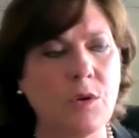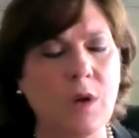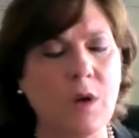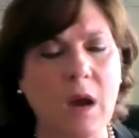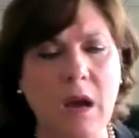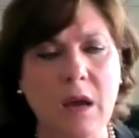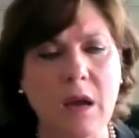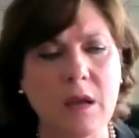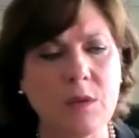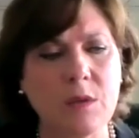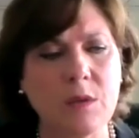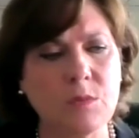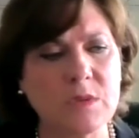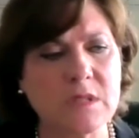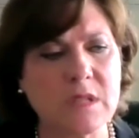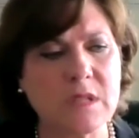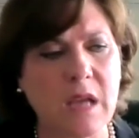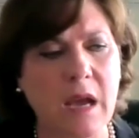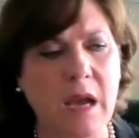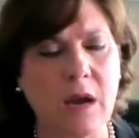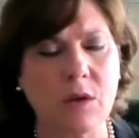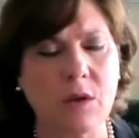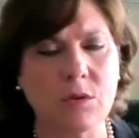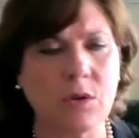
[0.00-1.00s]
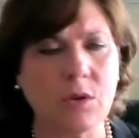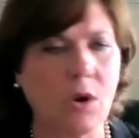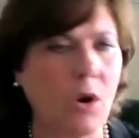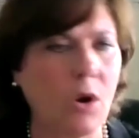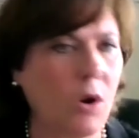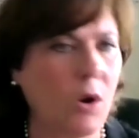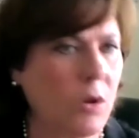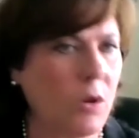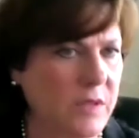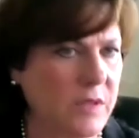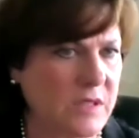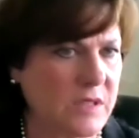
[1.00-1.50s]
I was out
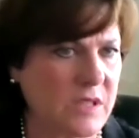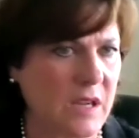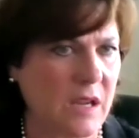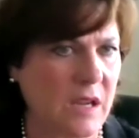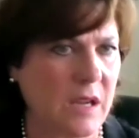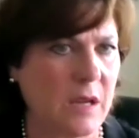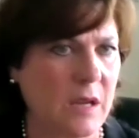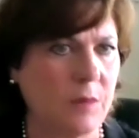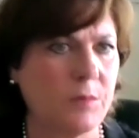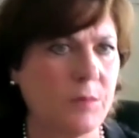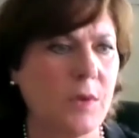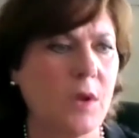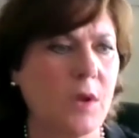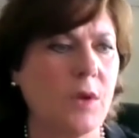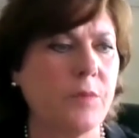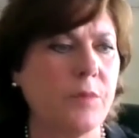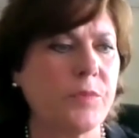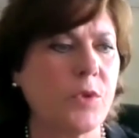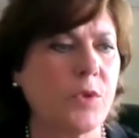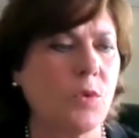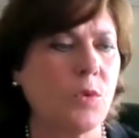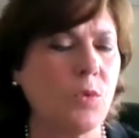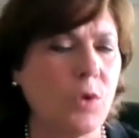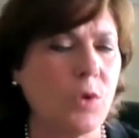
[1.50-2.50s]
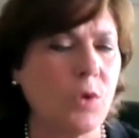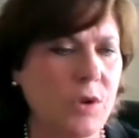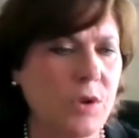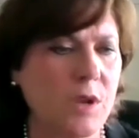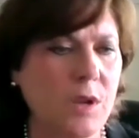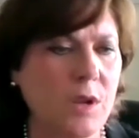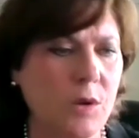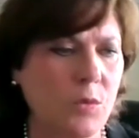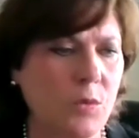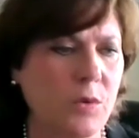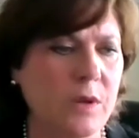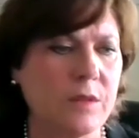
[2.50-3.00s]
all the time
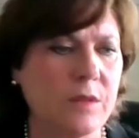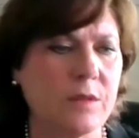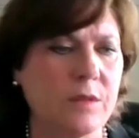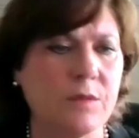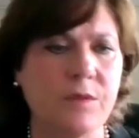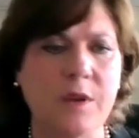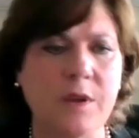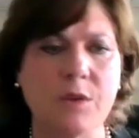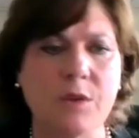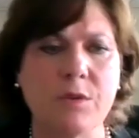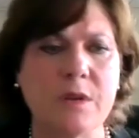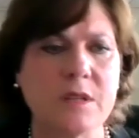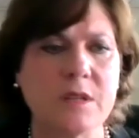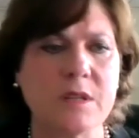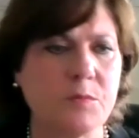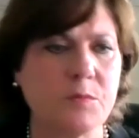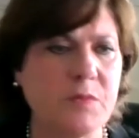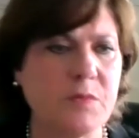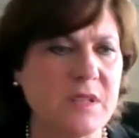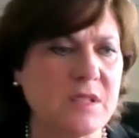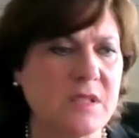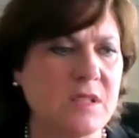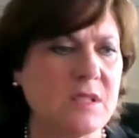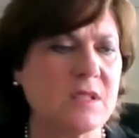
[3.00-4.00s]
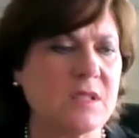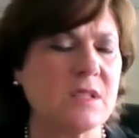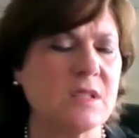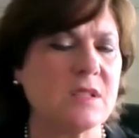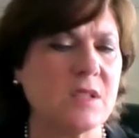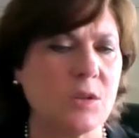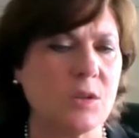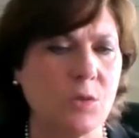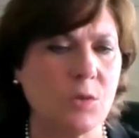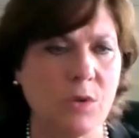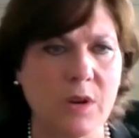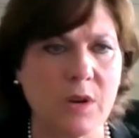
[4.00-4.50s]
working with various
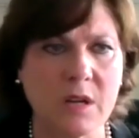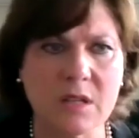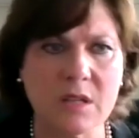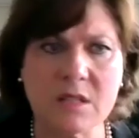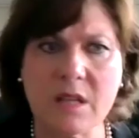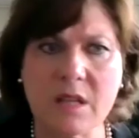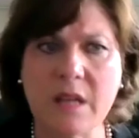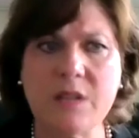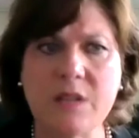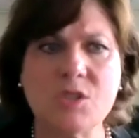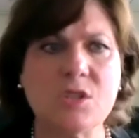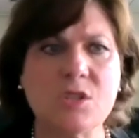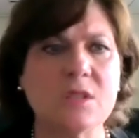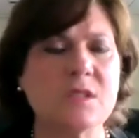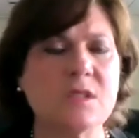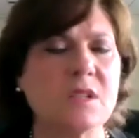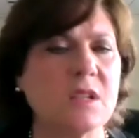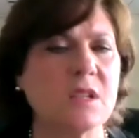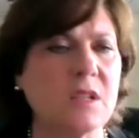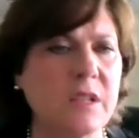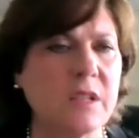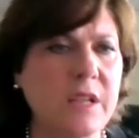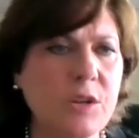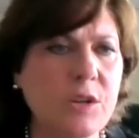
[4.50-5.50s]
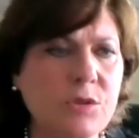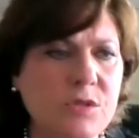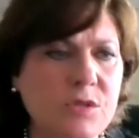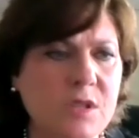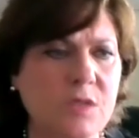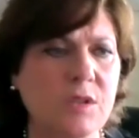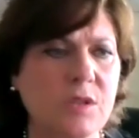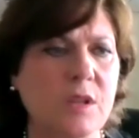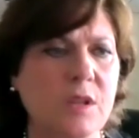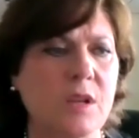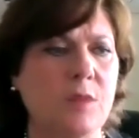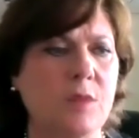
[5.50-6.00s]
businesses and organizations and leaders
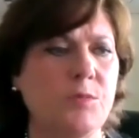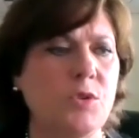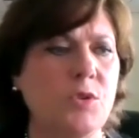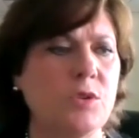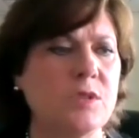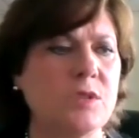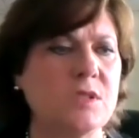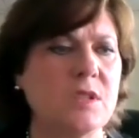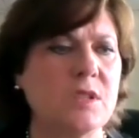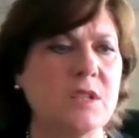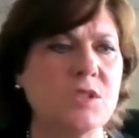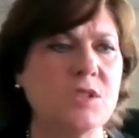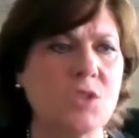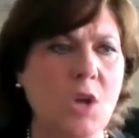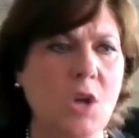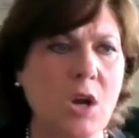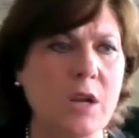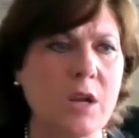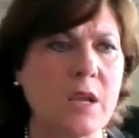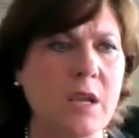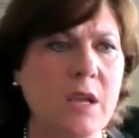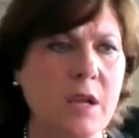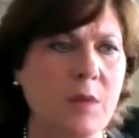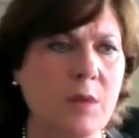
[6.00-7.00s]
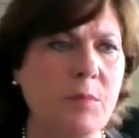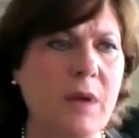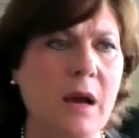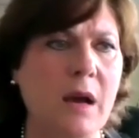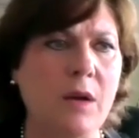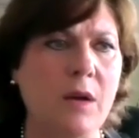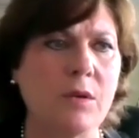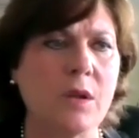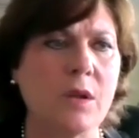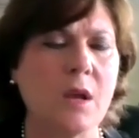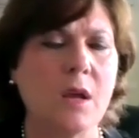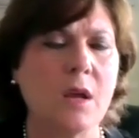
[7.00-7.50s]
in the community, talking
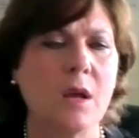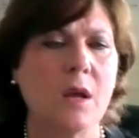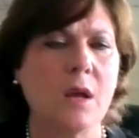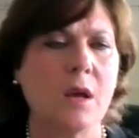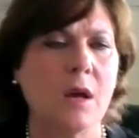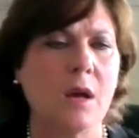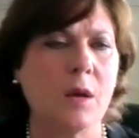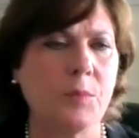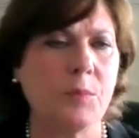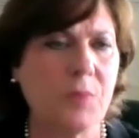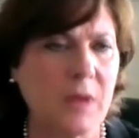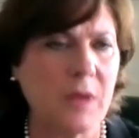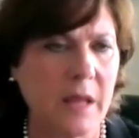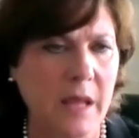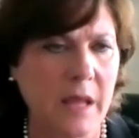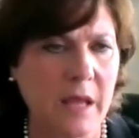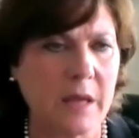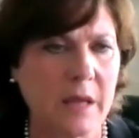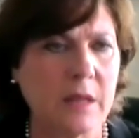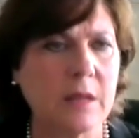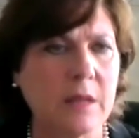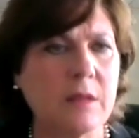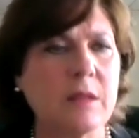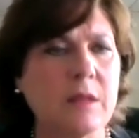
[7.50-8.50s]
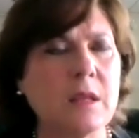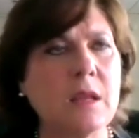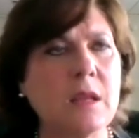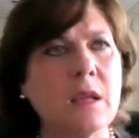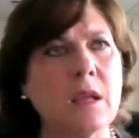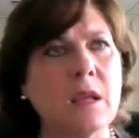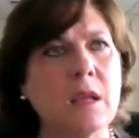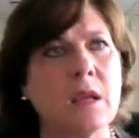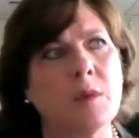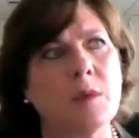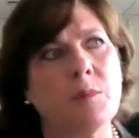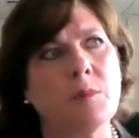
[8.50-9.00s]
about a plan and
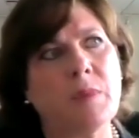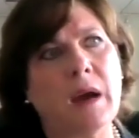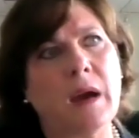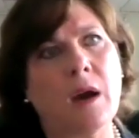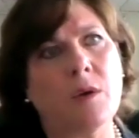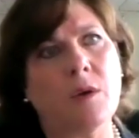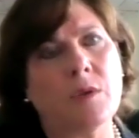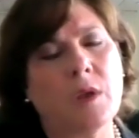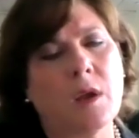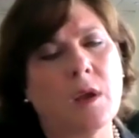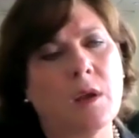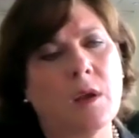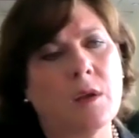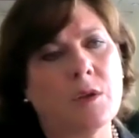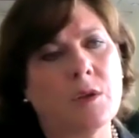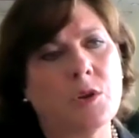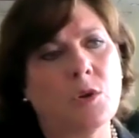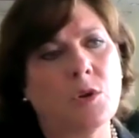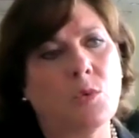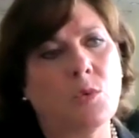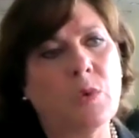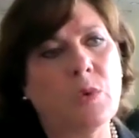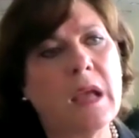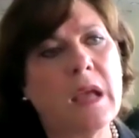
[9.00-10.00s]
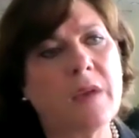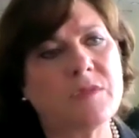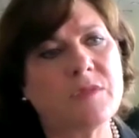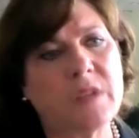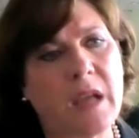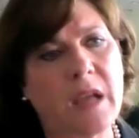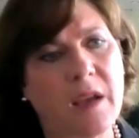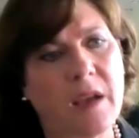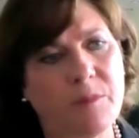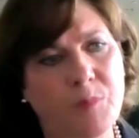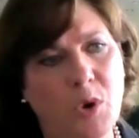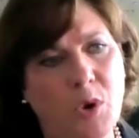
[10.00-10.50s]
thinking about, we have to
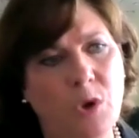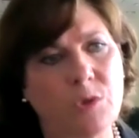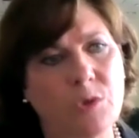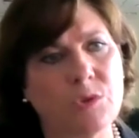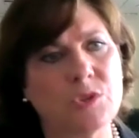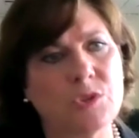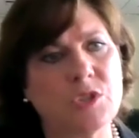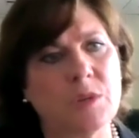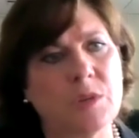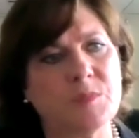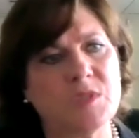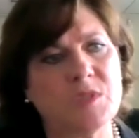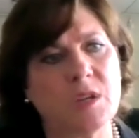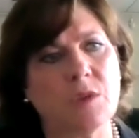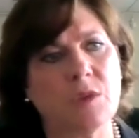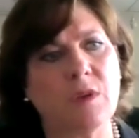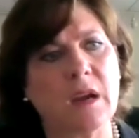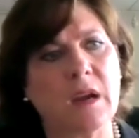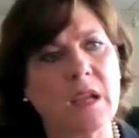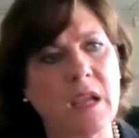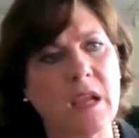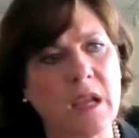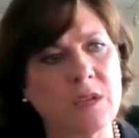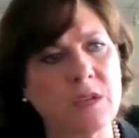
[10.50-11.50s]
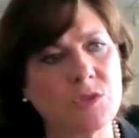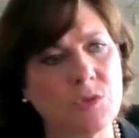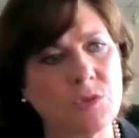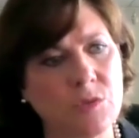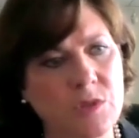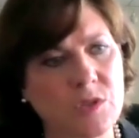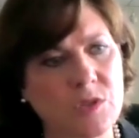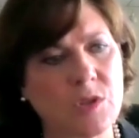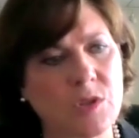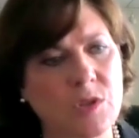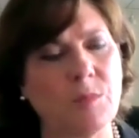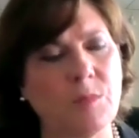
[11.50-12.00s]
have partnerships here. I can't do
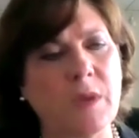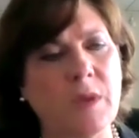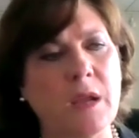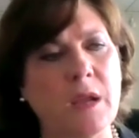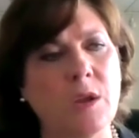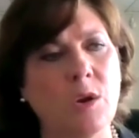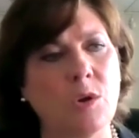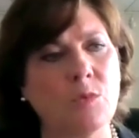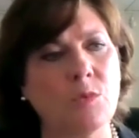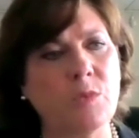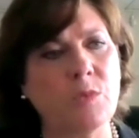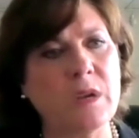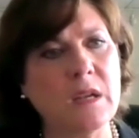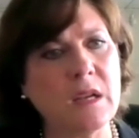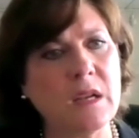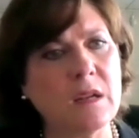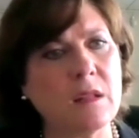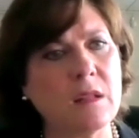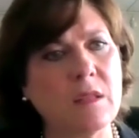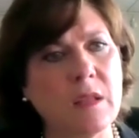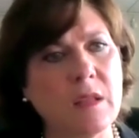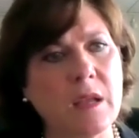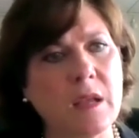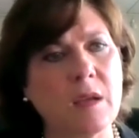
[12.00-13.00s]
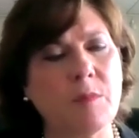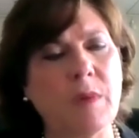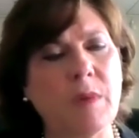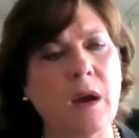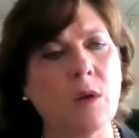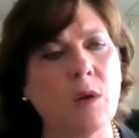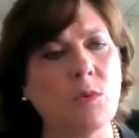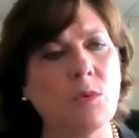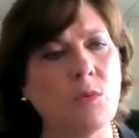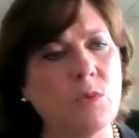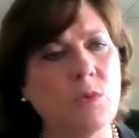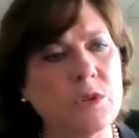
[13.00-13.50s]
this on my own. We need to think
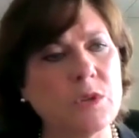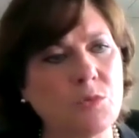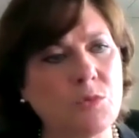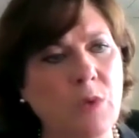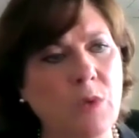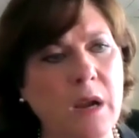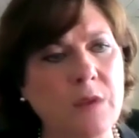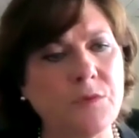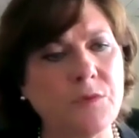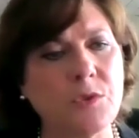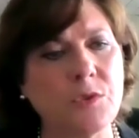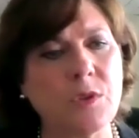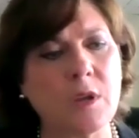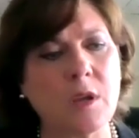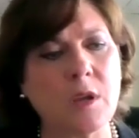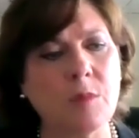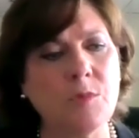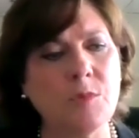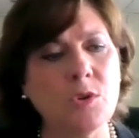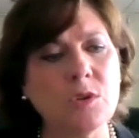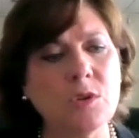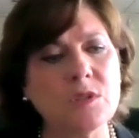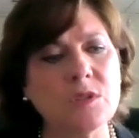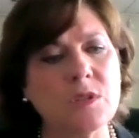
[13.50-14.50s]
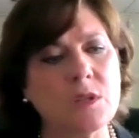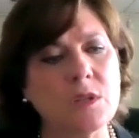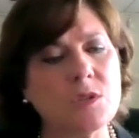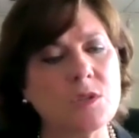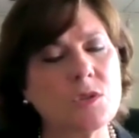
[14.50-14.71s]
about what's right for the community.